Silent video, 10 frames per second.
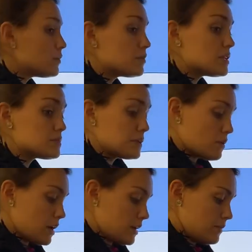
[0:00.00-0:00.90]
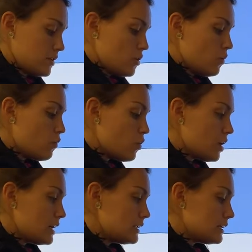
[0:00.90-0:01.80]
Please be quiet.
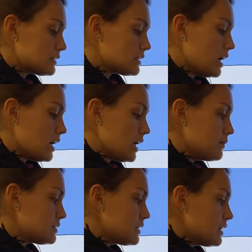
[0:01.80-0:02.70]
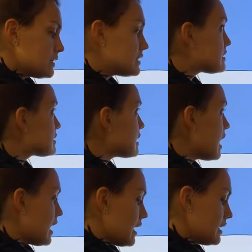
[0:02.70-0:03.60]
1 times the
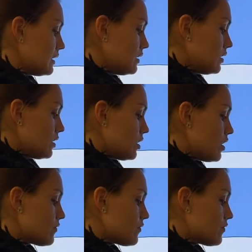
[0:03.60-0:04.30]
sine of